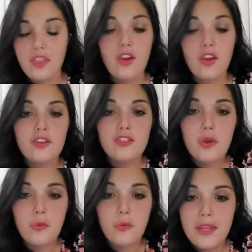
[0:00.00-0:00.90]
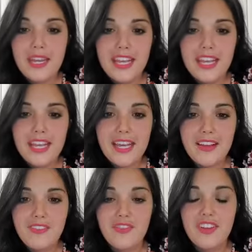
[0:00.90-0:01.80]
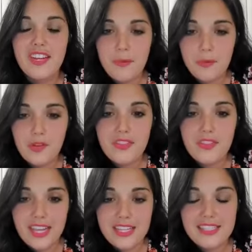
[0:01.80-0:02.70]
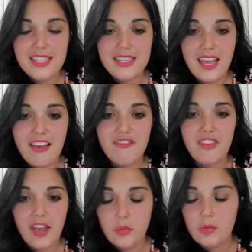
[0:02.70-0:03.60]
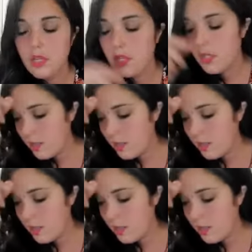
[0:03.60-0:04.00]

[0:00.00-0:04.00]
there are so many phenomenal things that they have found.